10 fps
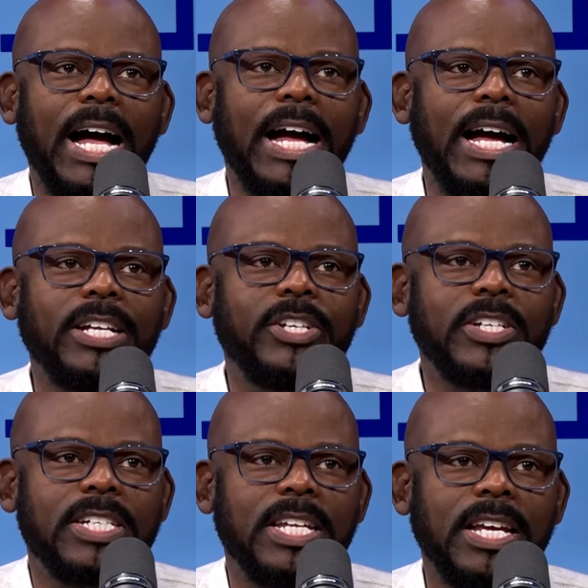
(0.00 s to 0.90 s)
I, I
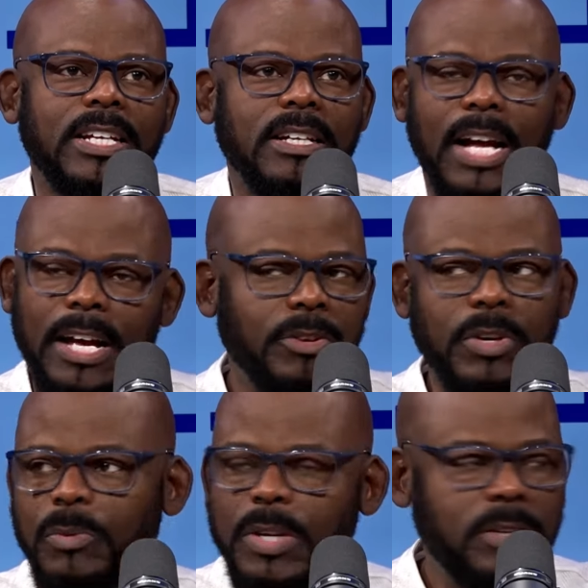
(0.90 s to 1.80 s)
just think I agree
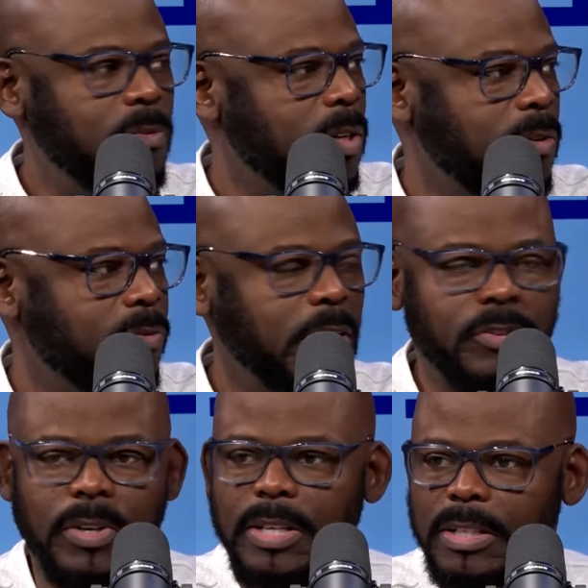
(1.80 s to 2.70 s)
with, with
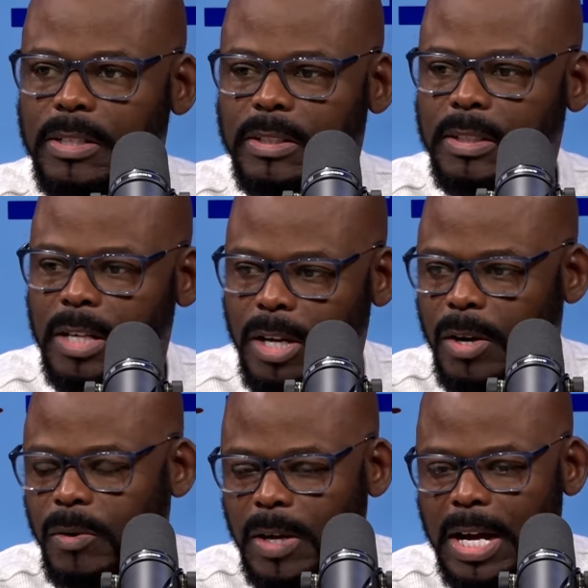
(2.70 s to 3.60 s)
Frederick, you
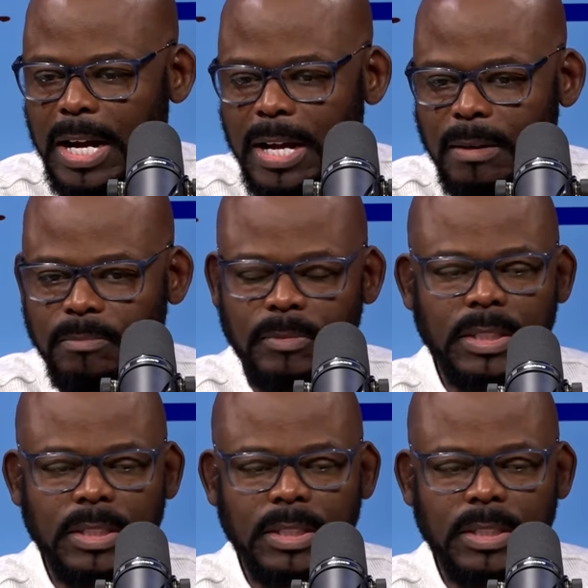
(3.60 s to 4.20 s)
know, um,